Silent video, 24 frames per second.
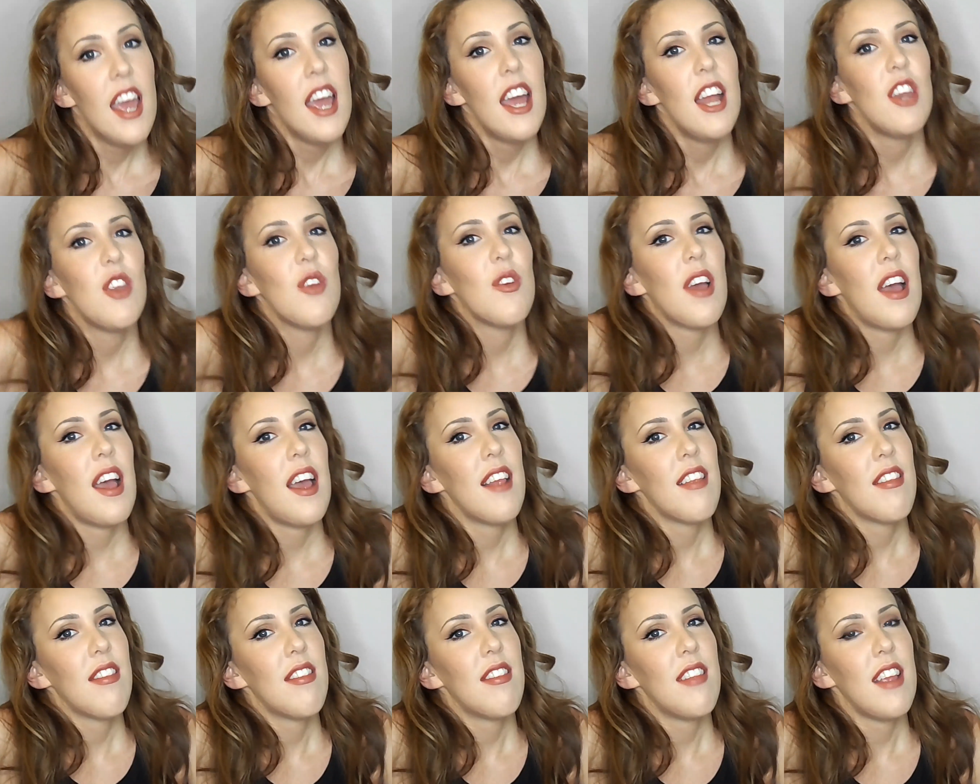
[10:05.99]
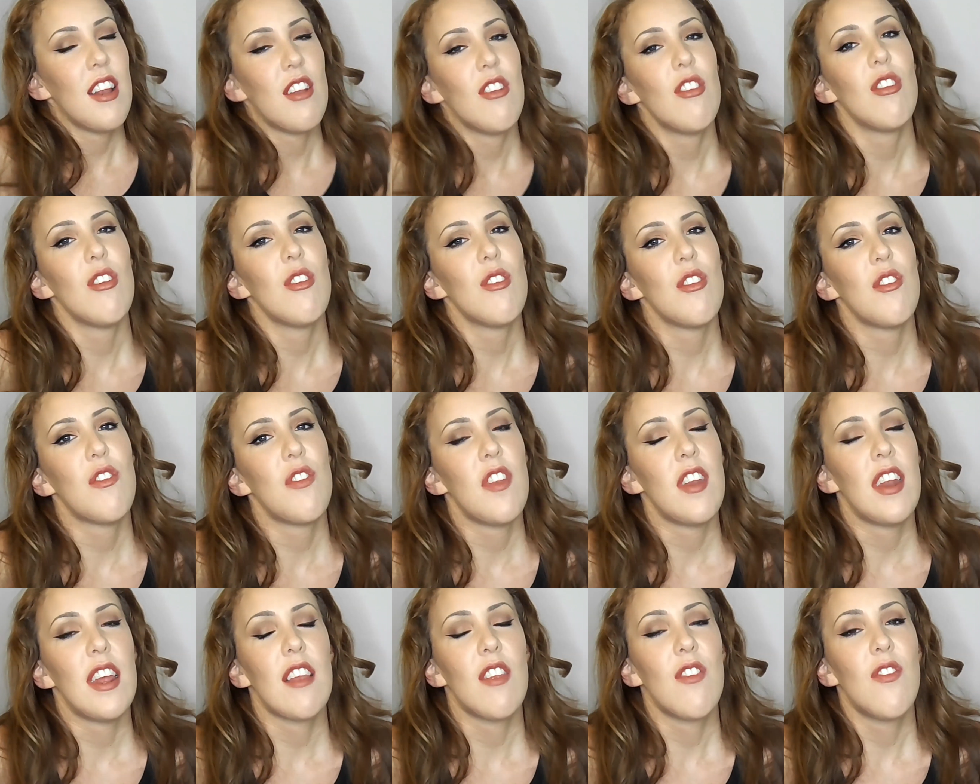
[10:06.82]
and you guys stay tuned for
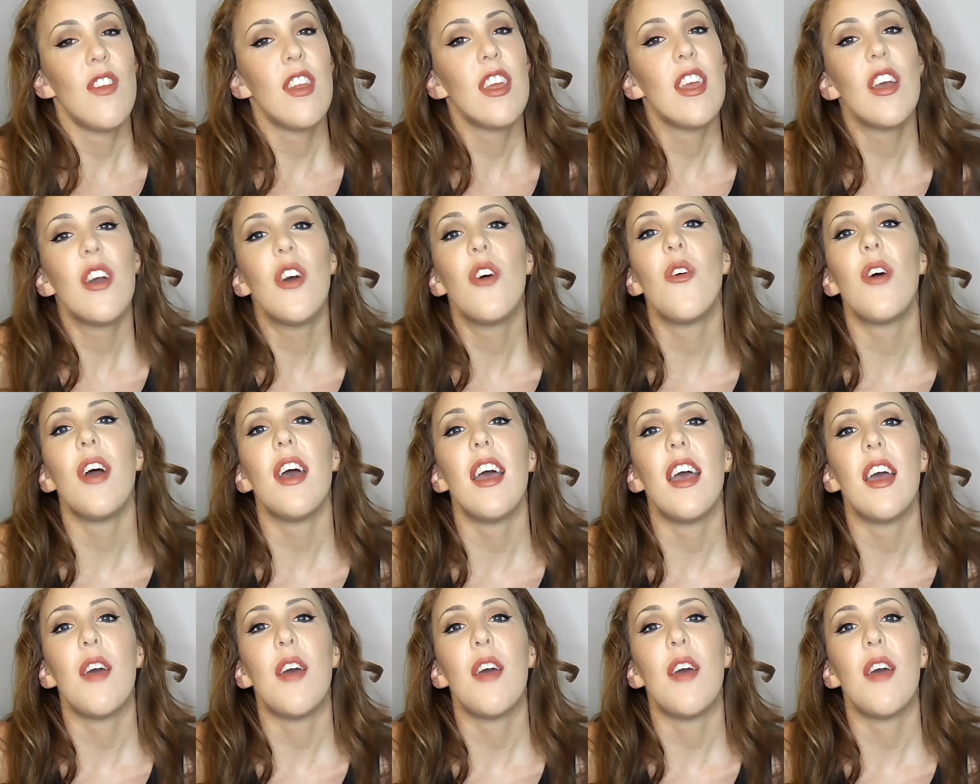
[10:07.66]
the next video,